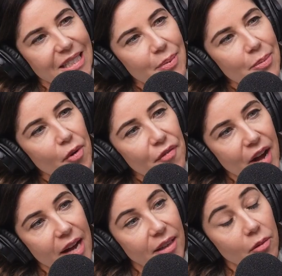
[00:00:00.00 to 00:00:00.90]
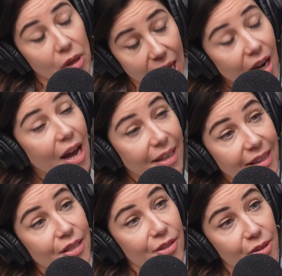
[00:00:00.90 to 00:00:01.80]
a bit more fun. Well, I like it
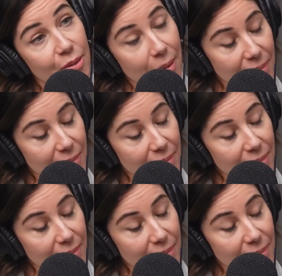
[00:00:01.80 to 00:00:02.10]
there too. I'm